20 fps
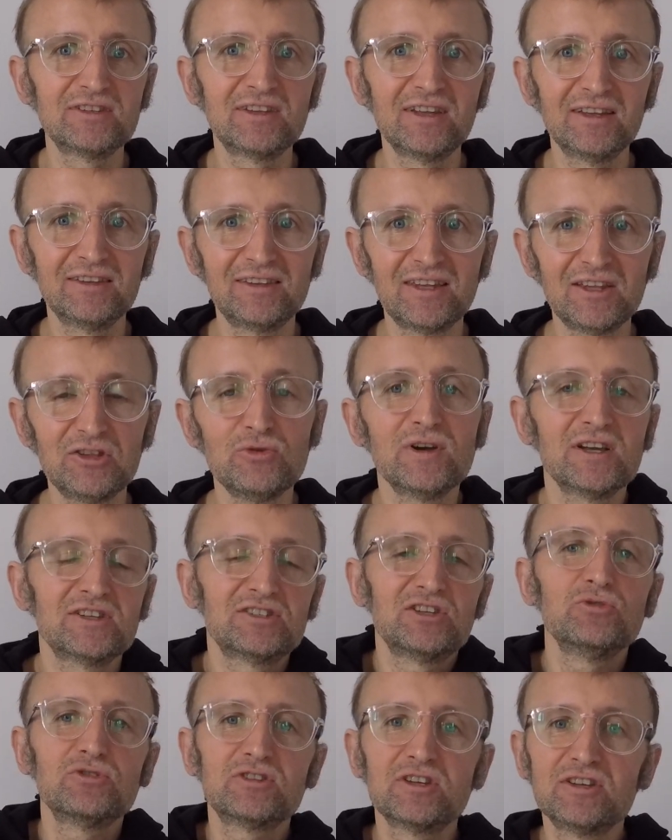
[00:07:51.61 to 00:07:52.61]
then you as
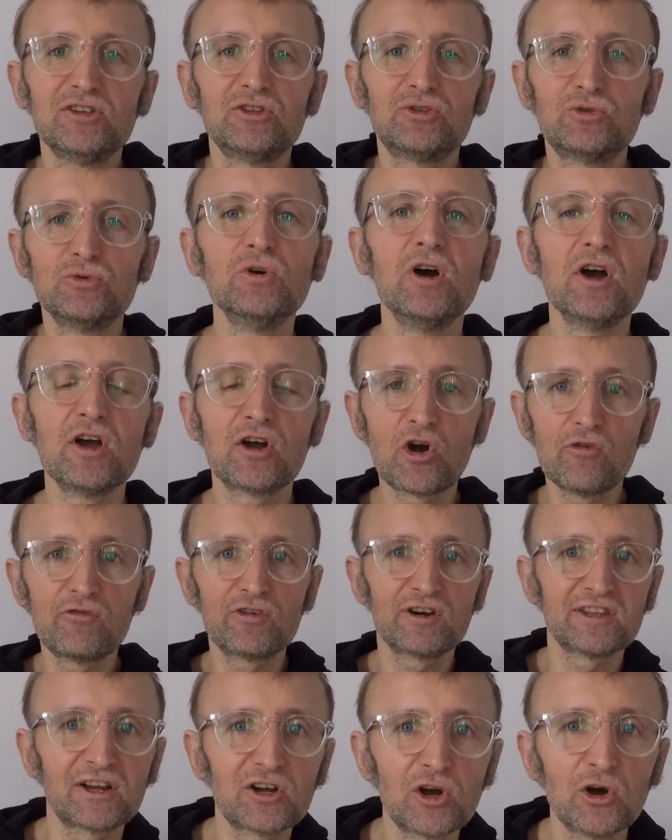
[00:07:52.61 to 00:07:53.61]
a user need to
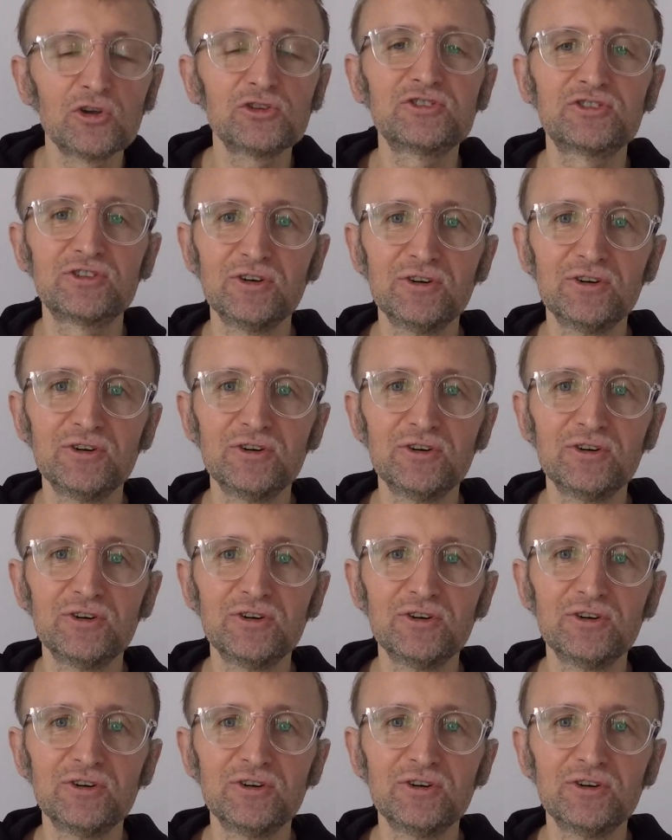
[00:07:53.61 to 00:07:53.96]
cover the cost